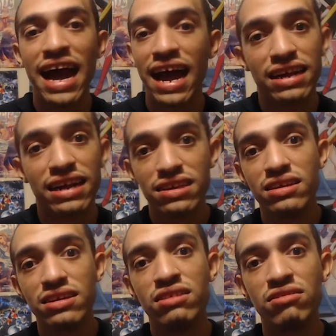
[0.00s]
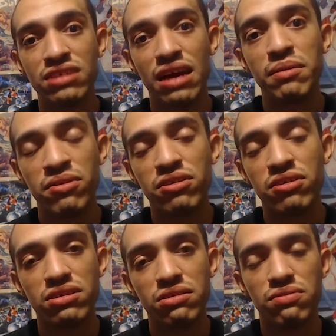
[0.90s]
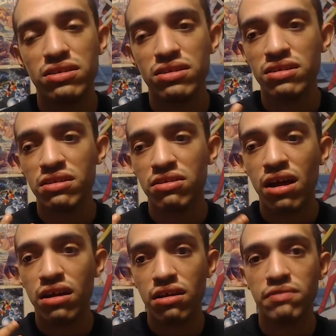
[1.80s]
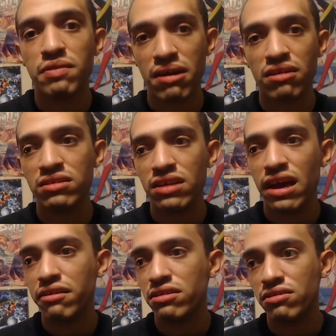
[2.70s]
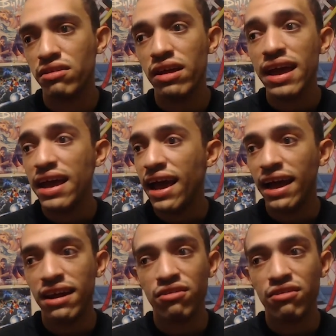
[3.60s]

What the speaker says: guide, you know, type of person, which, you know, I love about his character. And